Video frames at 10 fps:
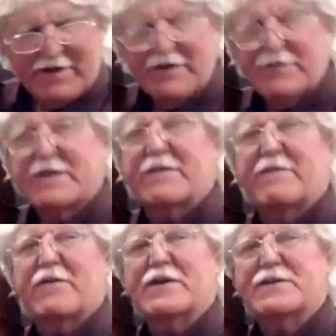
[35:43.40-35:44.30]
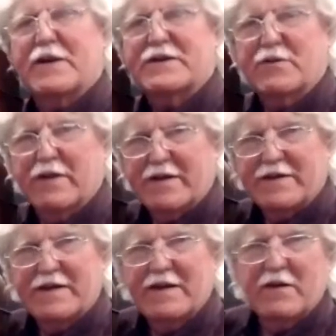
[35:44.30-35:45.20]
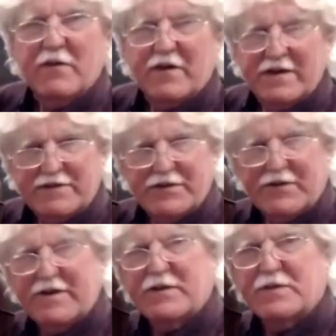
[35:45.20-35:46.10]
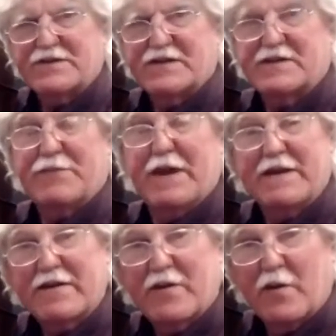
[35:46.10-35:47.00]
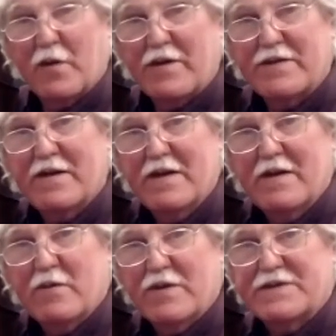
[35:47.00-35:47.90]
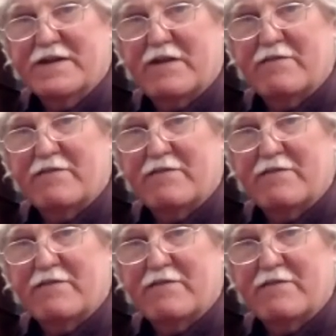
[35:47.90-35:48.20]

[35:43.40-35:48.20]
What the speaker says: to do something very special with it. We're going to turn it into a suspended chord, which then